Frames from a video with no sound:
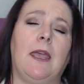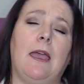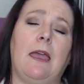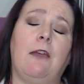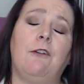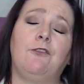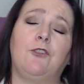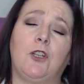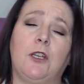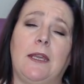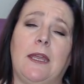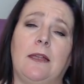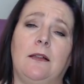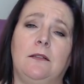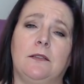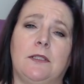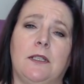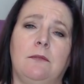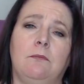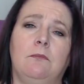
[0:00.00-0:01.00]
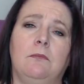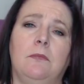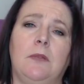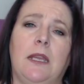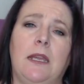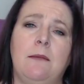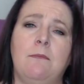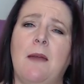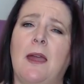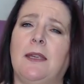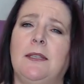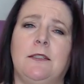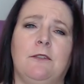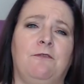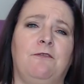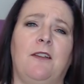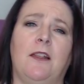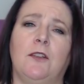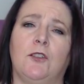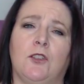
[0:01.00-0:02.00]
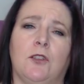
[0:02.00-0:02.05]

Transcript: After he killed him, he might have felt